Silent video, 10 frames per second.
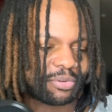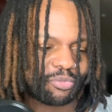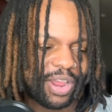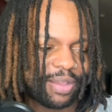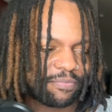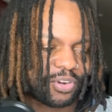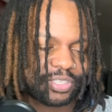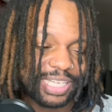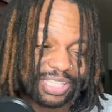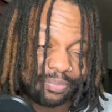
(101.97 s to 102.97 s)
rap
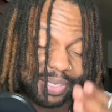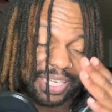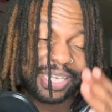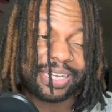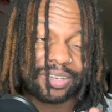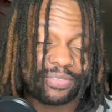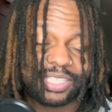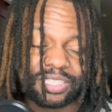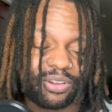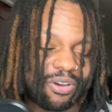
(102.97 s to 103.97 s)
verse at the beginning of the
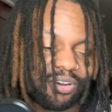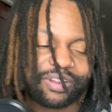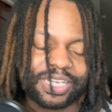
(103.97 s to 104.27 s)
song is